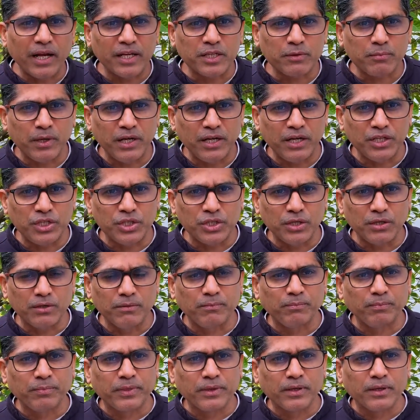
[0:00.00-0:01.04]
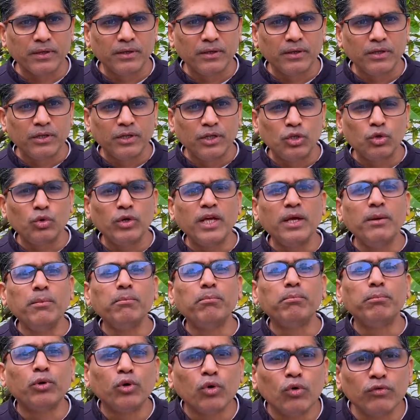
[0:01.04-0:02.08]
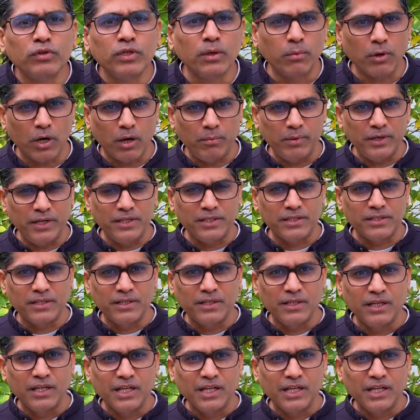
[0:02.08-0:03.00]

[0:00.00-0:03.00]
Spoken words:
expenditure to improve the properties.